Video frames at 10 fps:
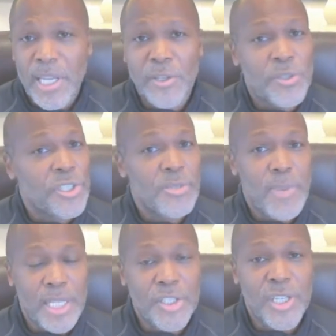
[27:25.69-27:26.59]
that you just
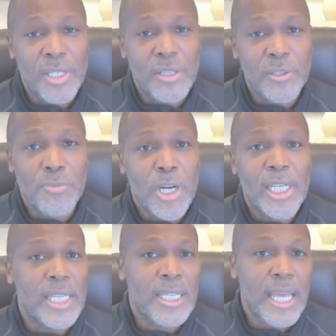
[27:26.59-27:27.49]
mentioned, those
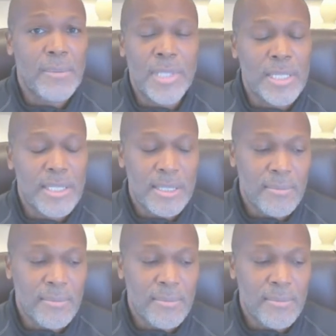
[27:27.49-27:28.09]
marquee names like